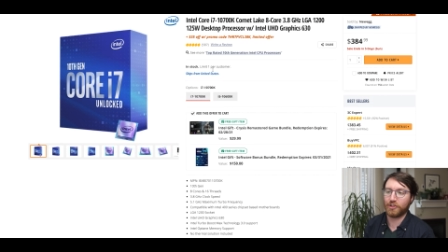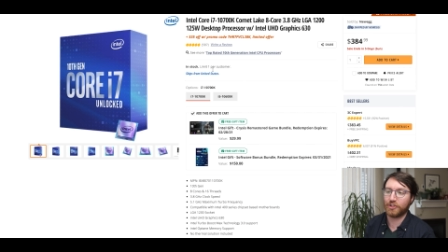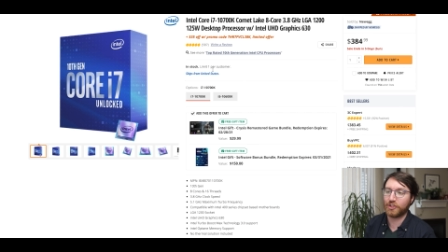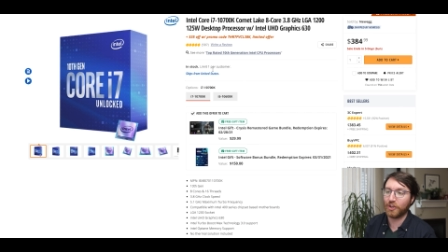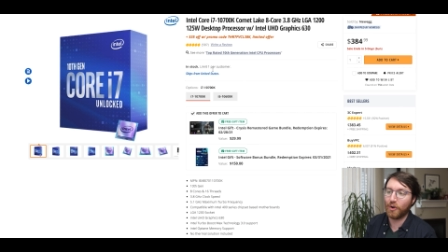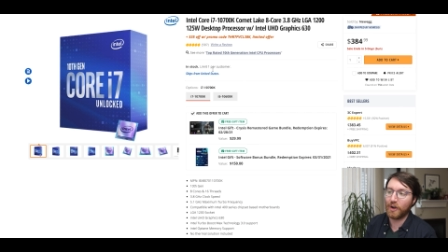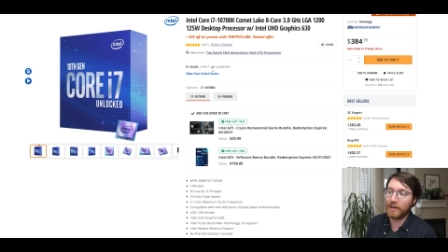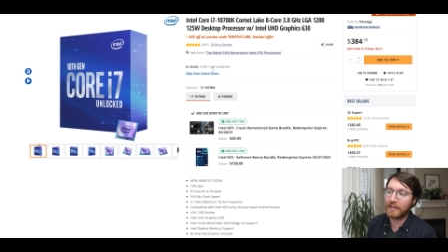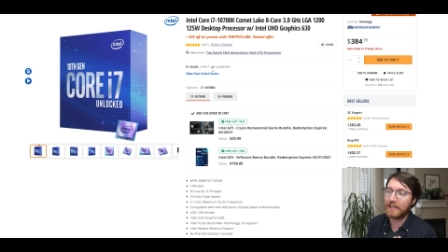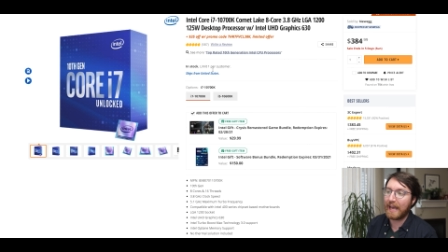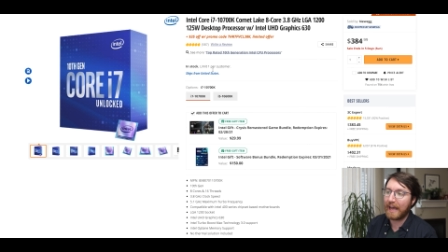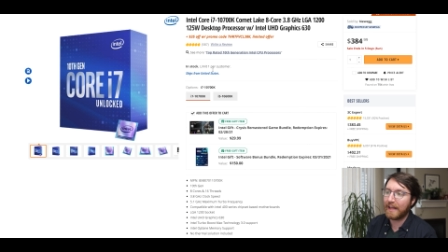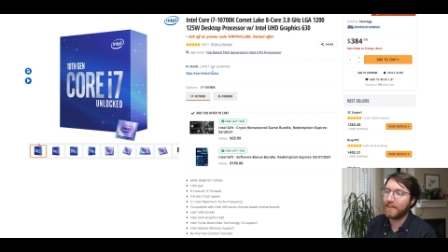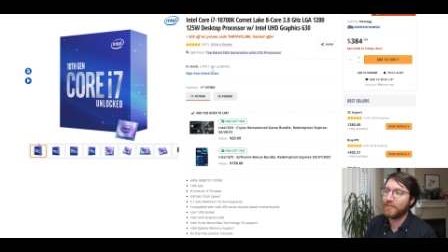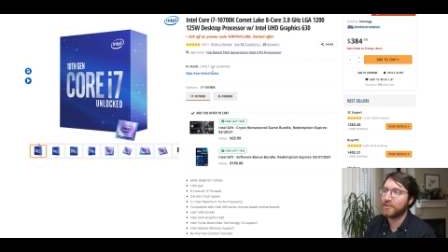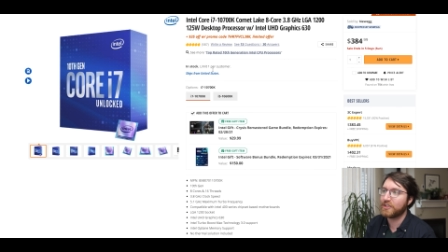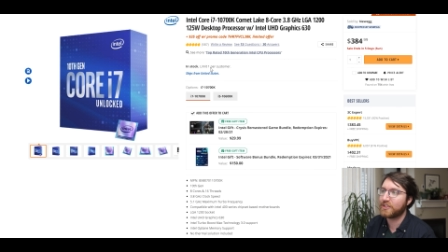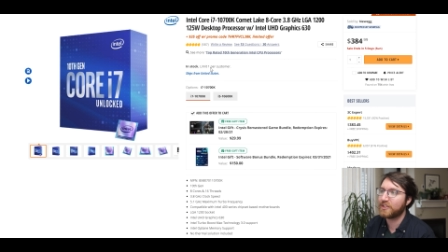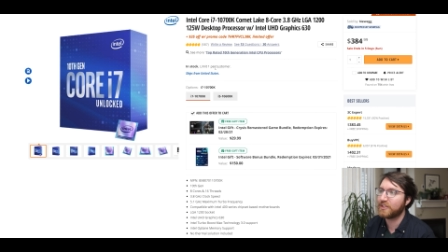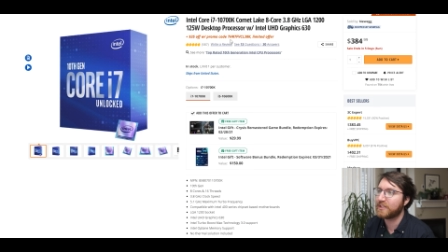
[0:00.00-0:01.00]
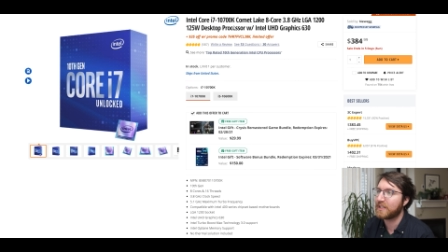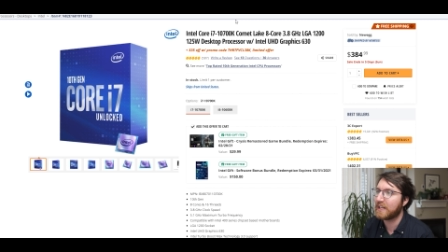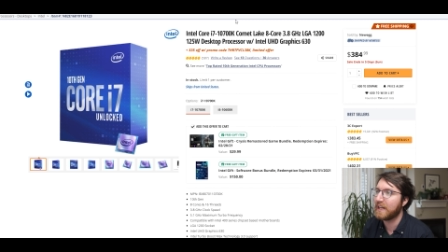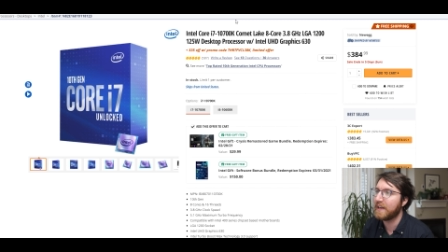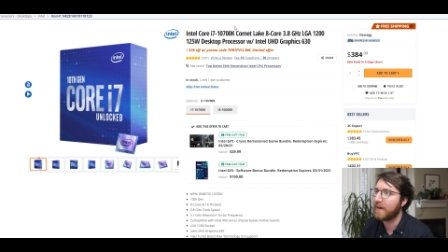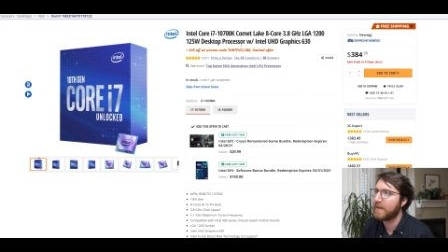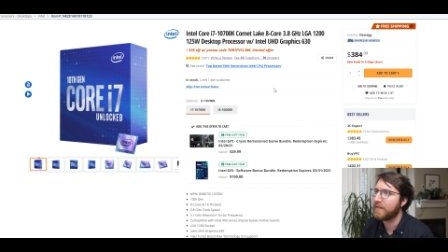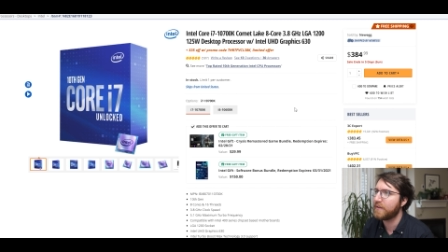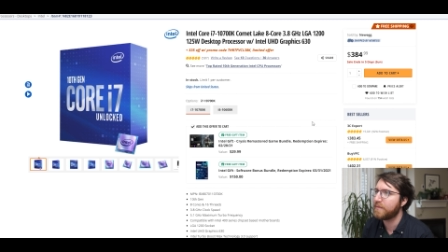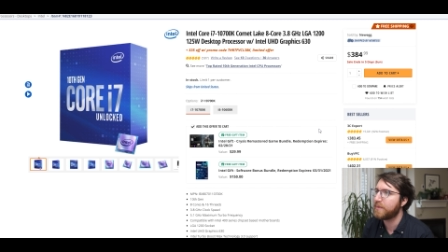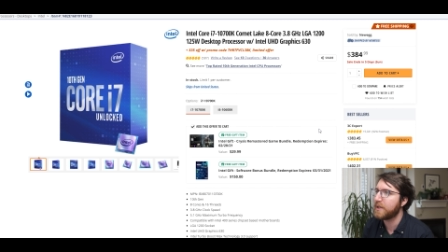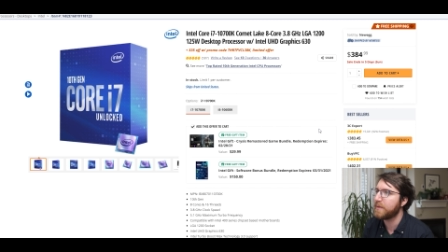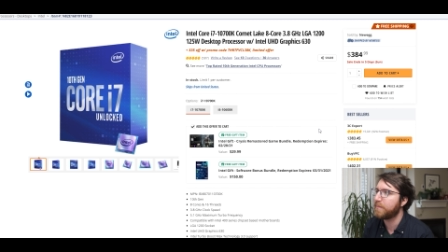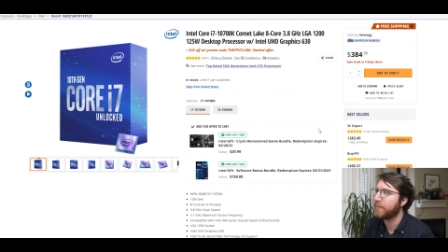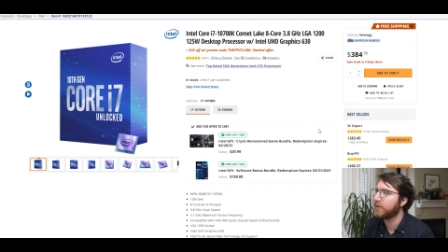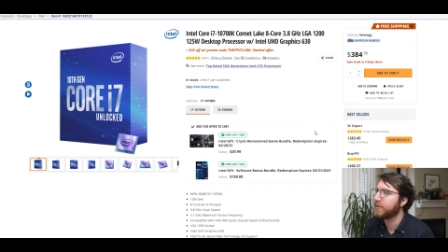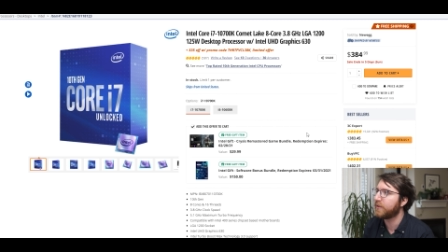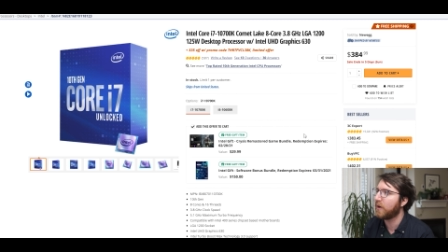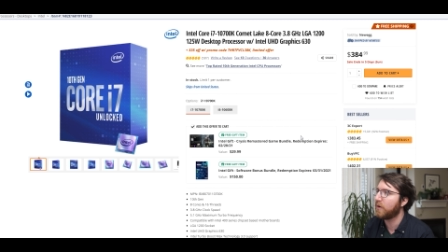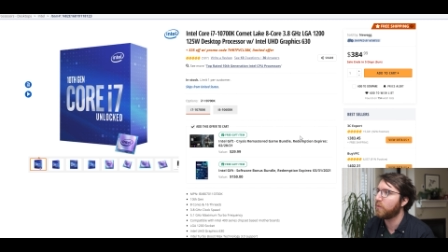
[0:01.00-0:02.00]
So again, this is clear that
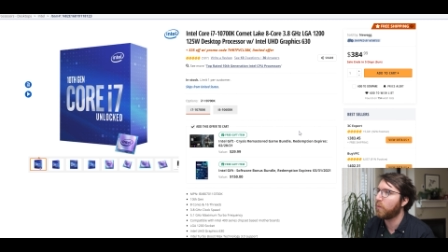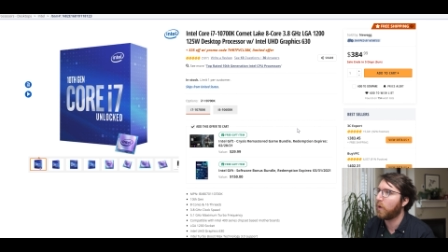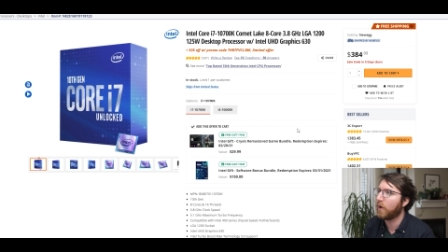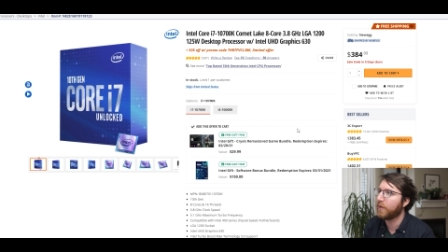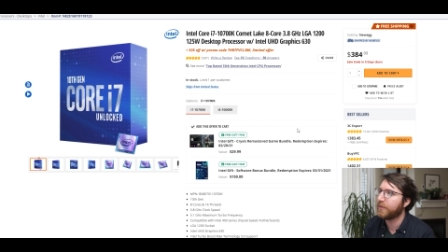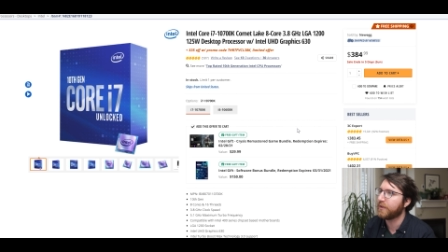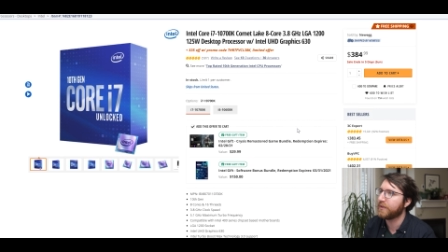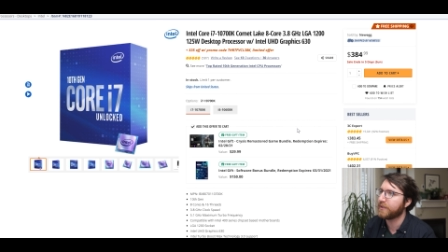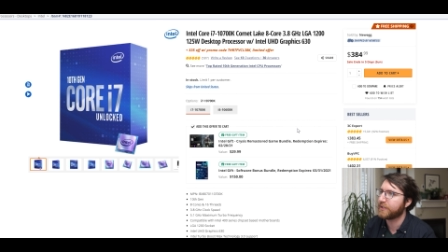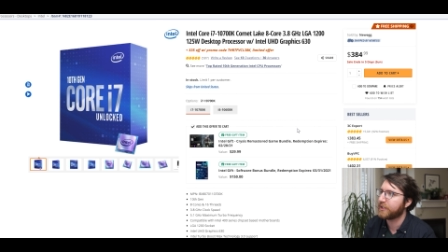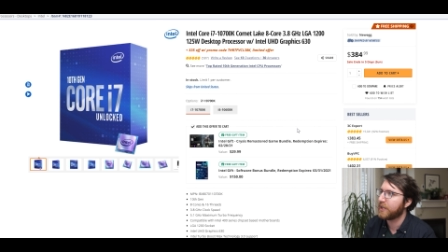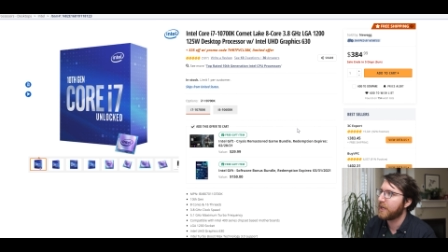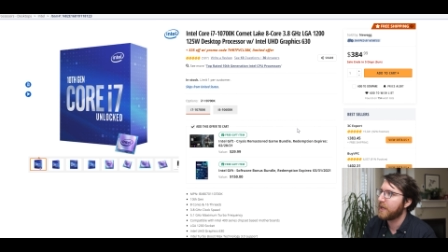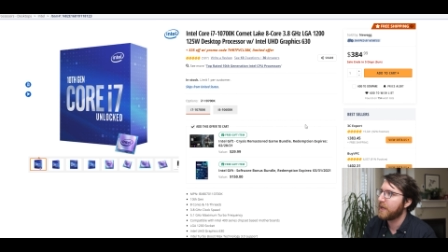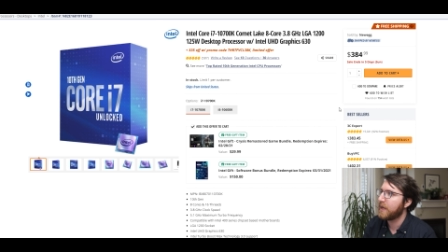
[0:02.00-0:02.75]
people don't want this.